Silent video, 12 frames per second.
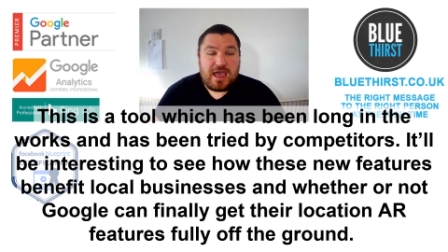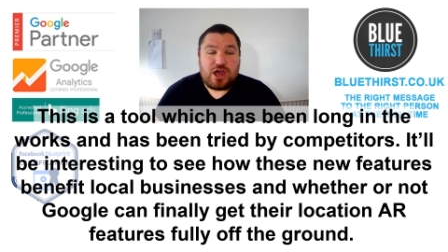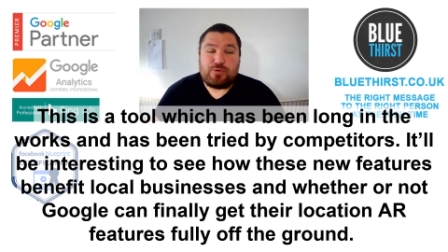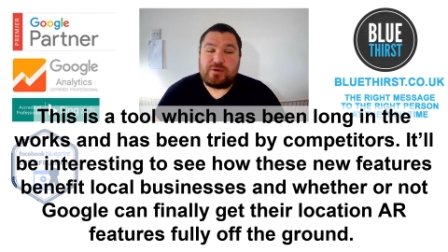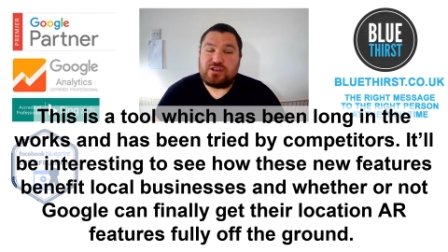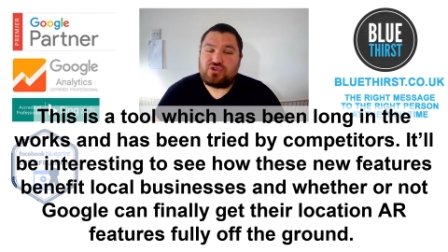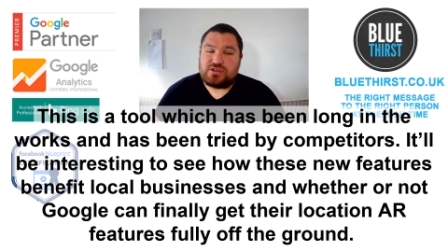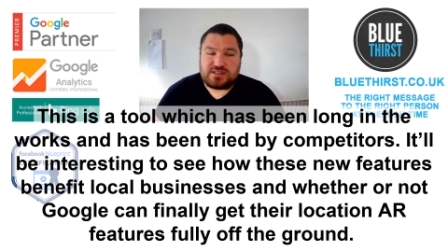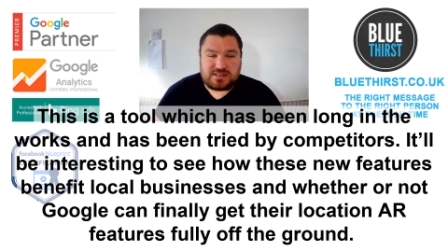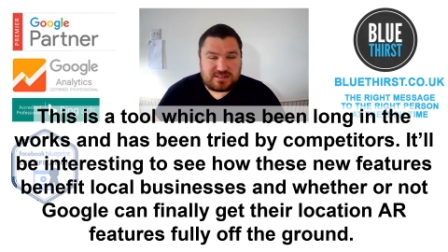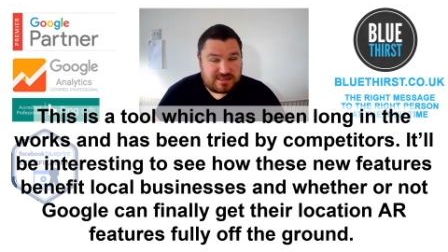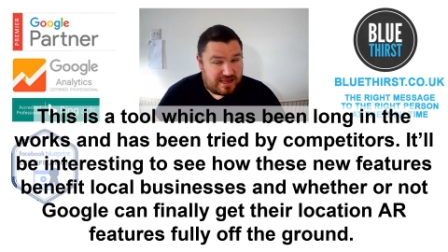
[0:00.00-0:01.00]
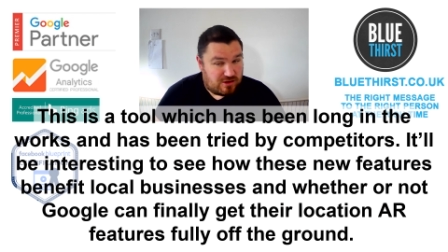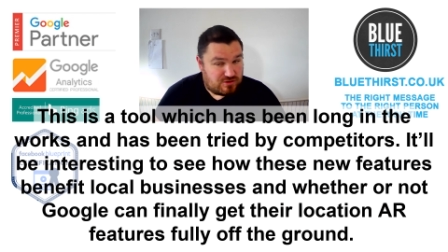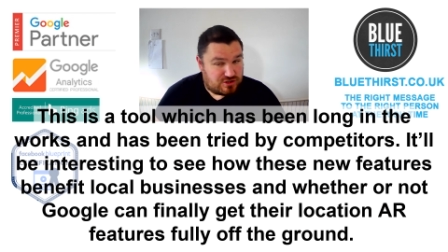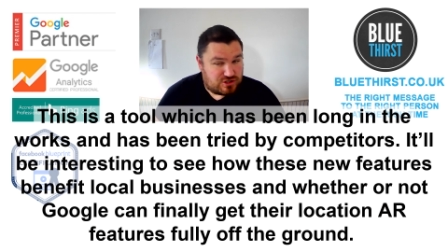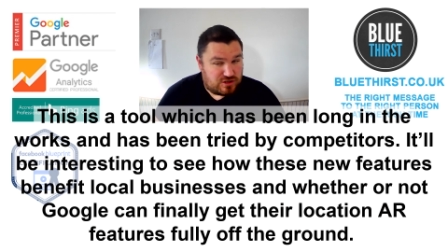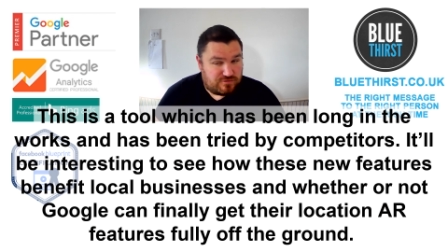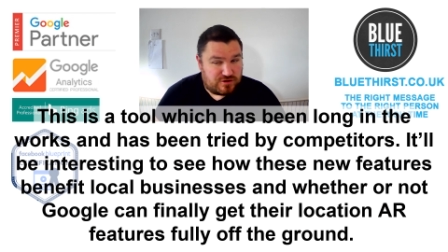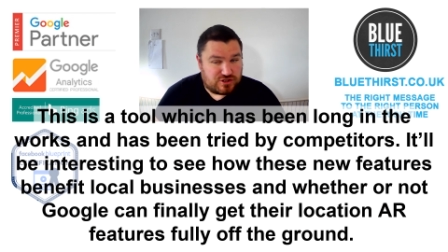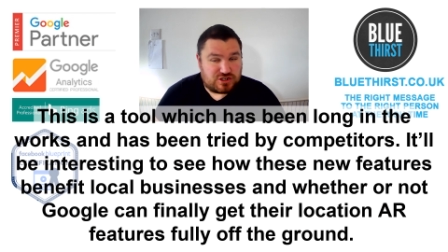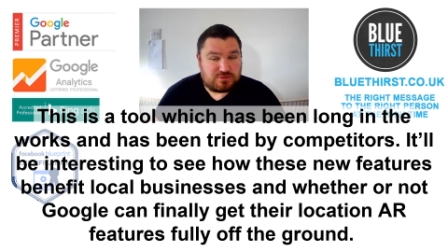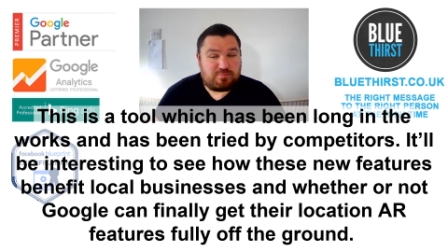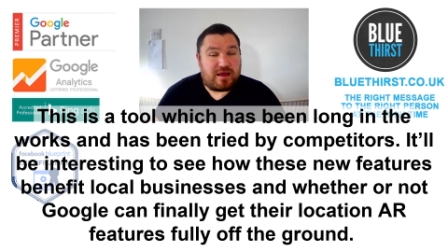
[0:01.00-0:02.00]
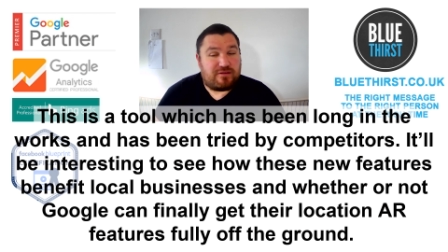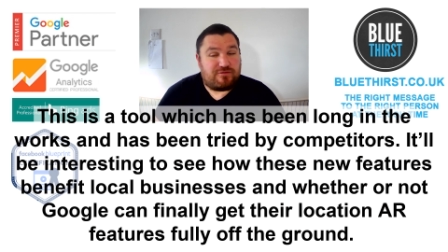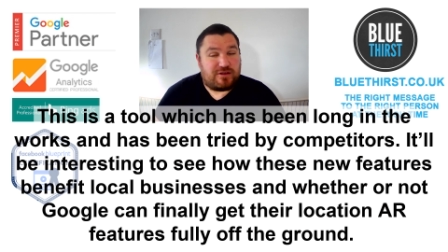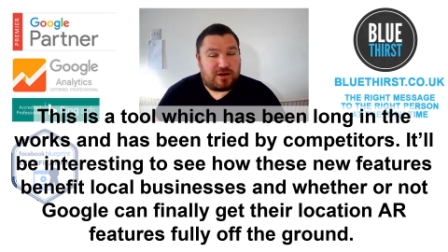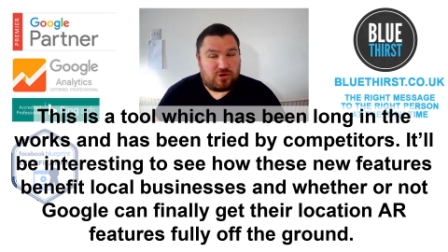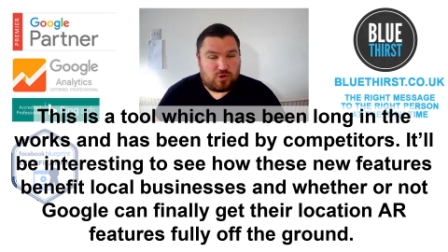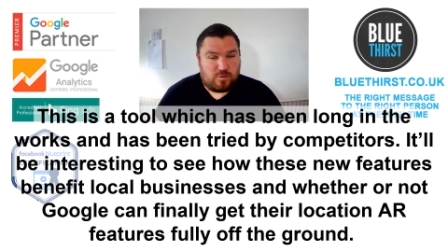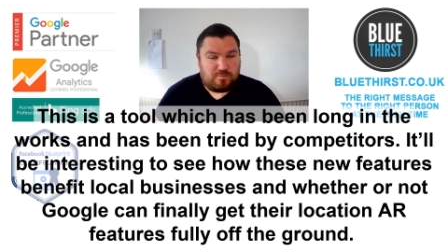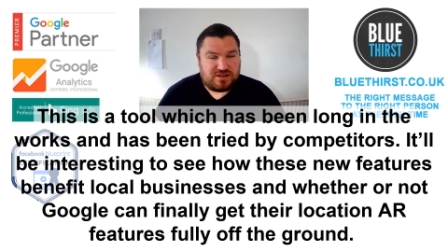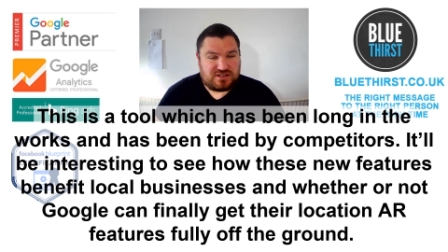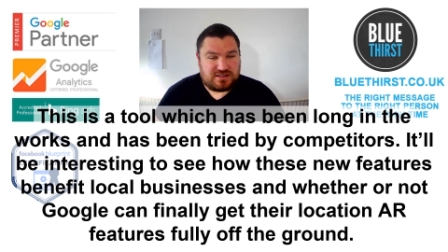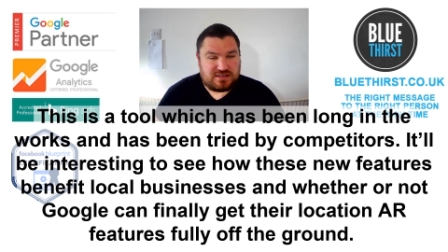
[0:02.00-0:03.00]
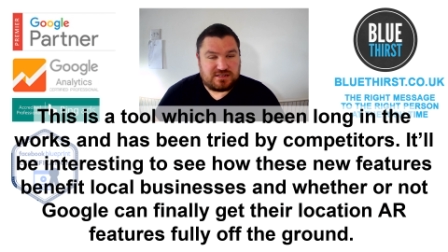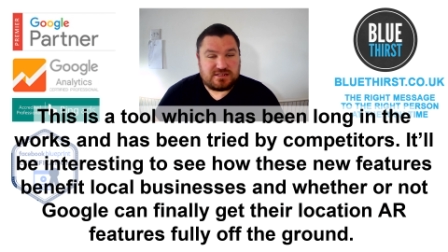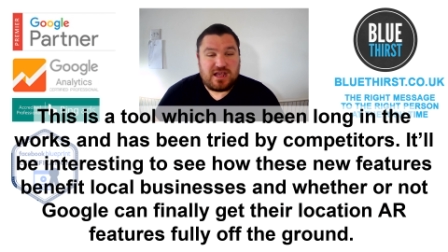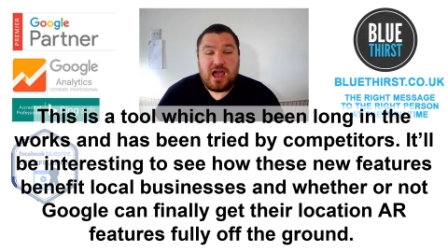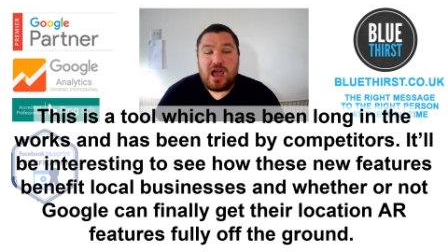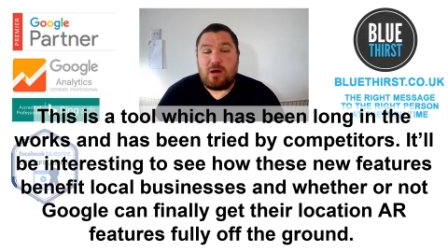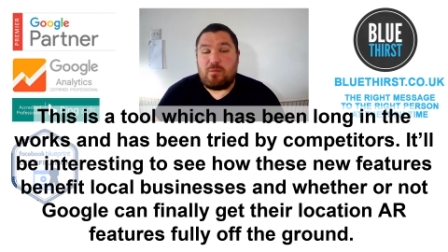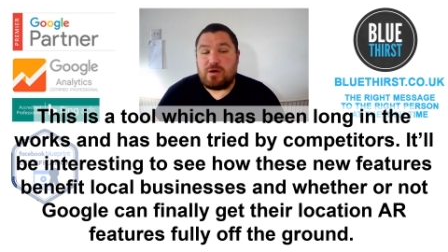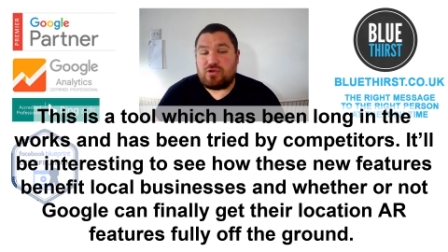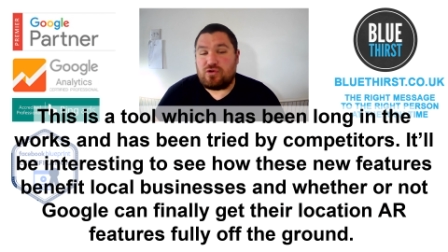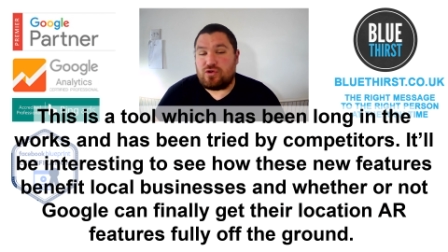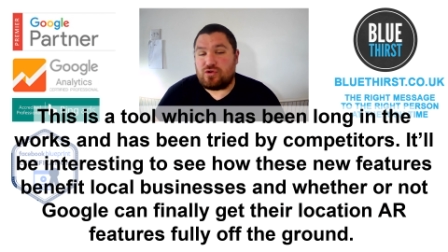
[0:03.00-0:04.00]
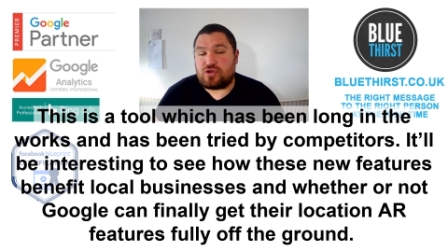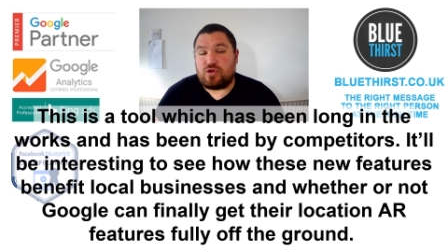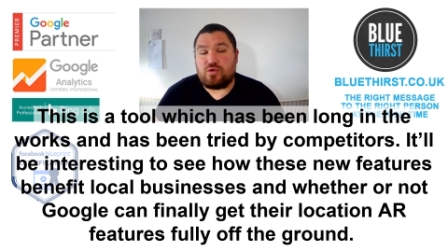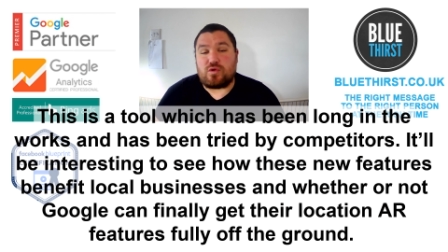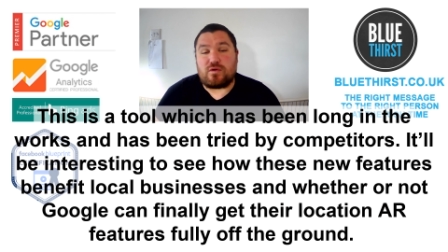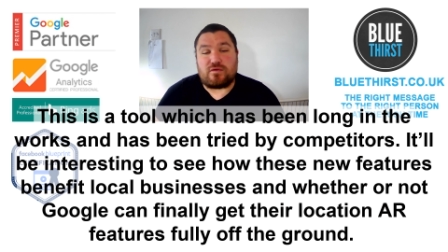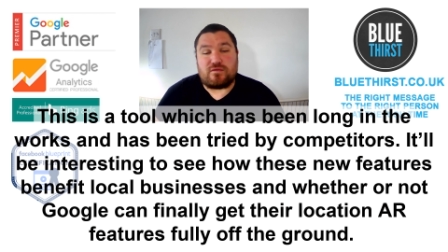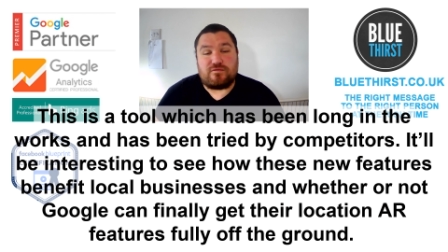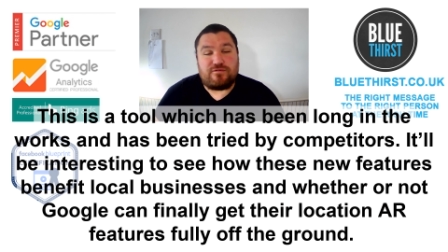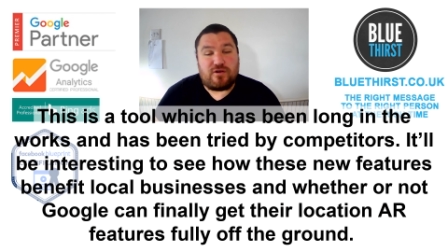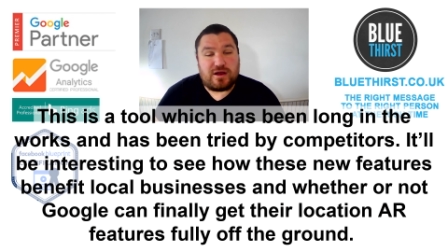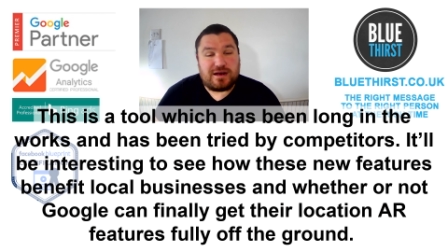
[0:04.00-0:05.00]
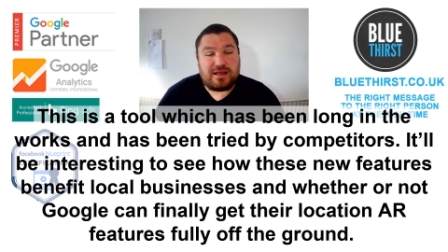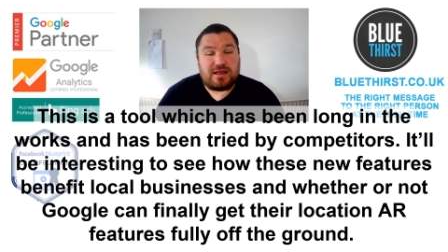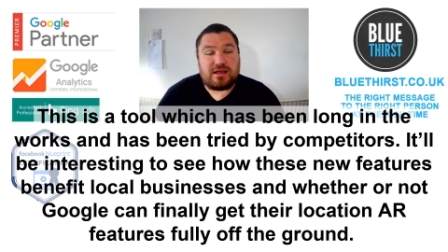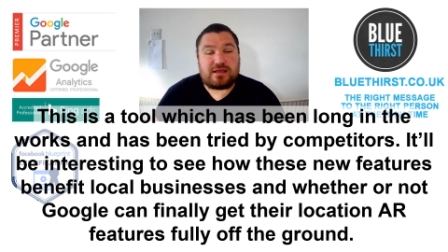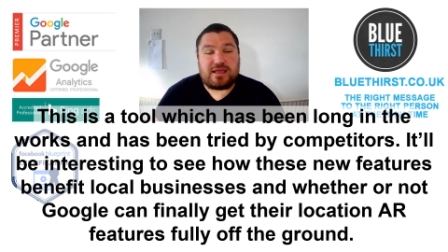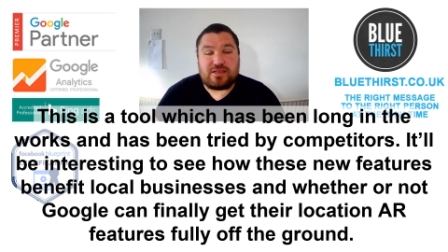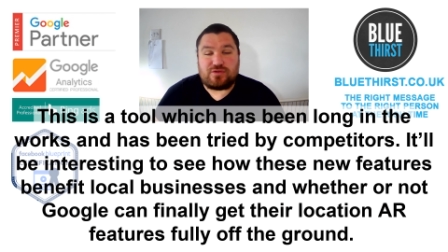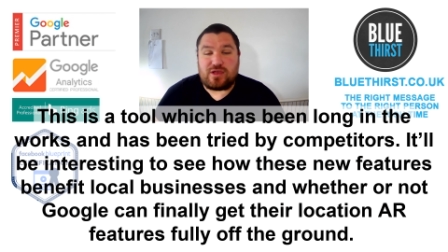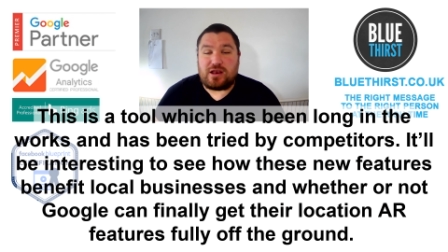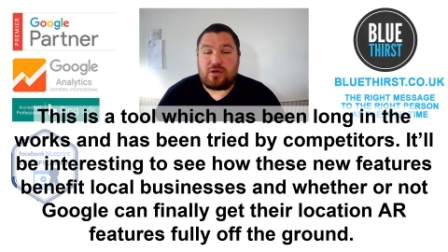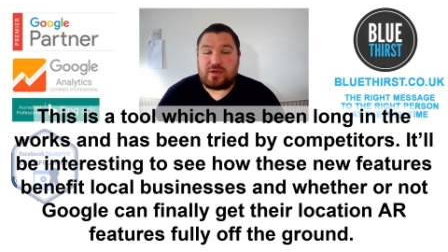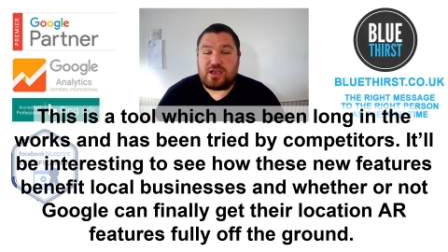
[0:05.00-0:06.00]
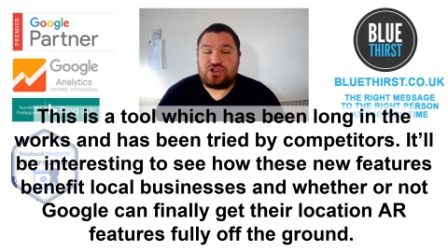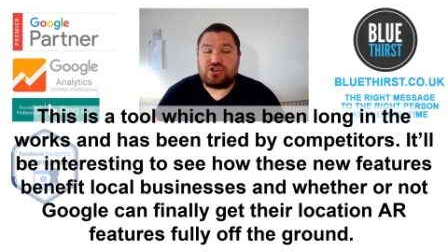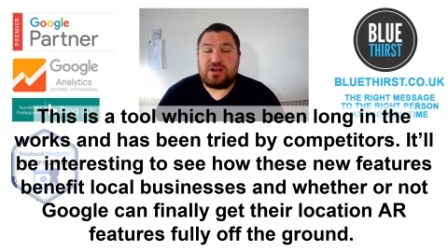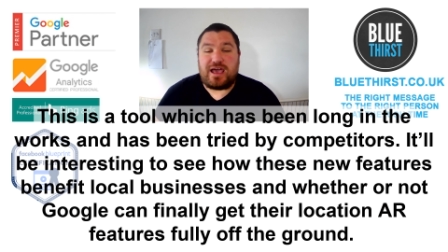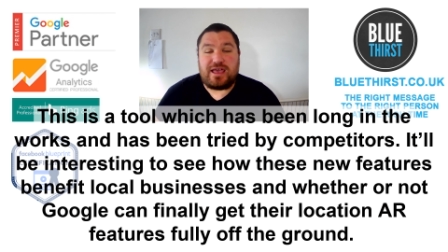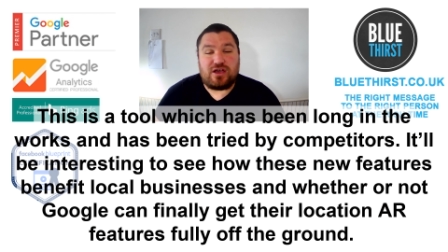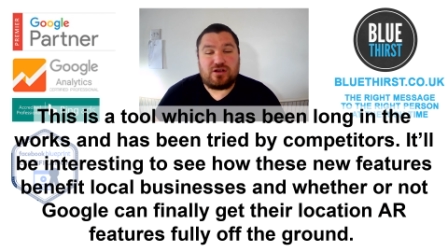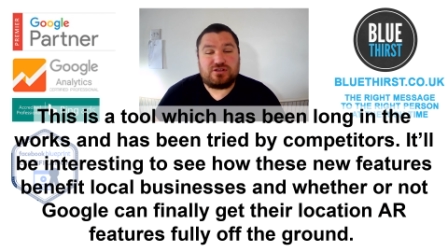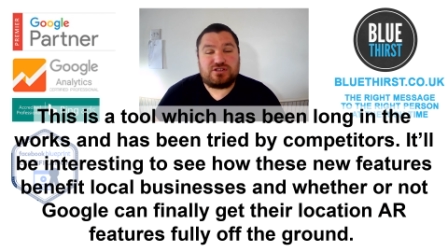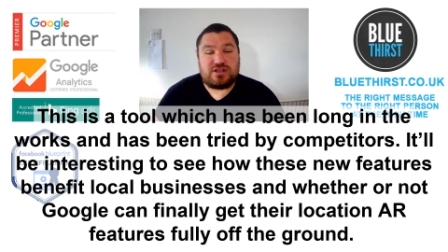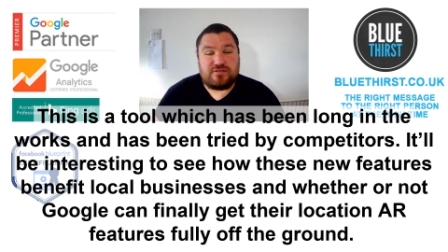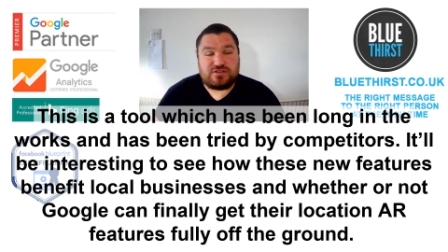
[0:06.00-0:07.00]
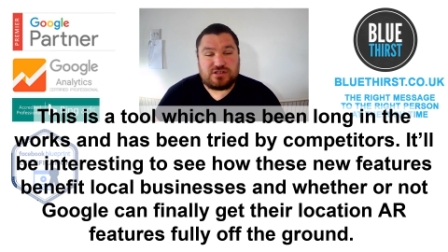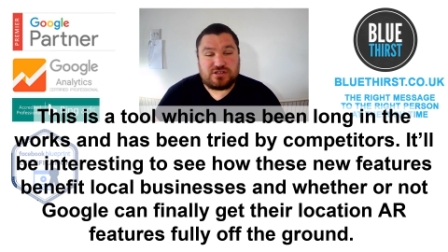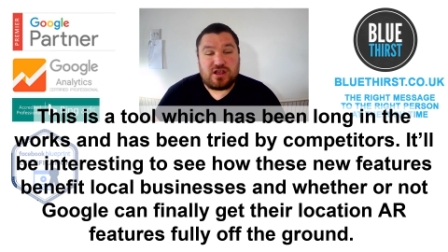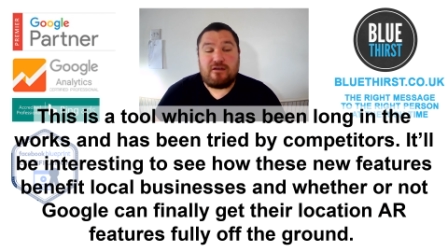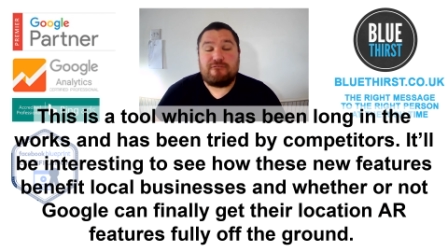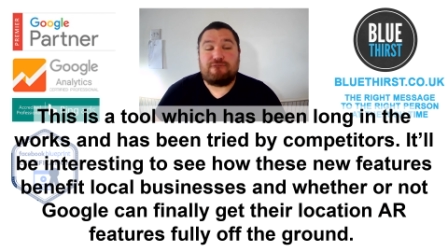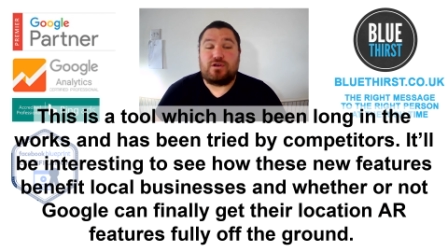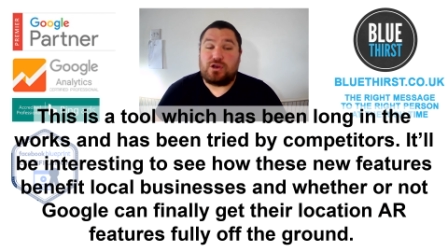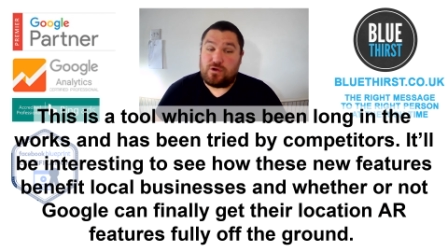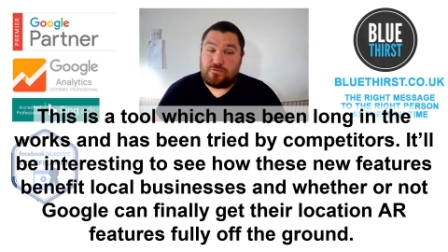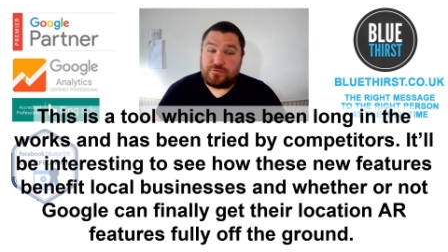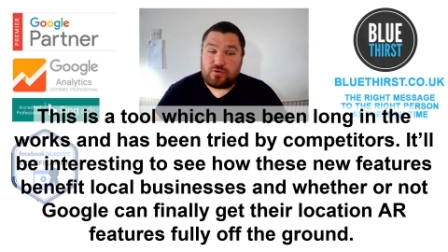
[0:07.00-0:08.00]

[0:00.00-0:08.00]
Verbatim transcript: It'll be interesting to see how these new features benefit local businesses and whether or not Google will finally get their location AR services fully off the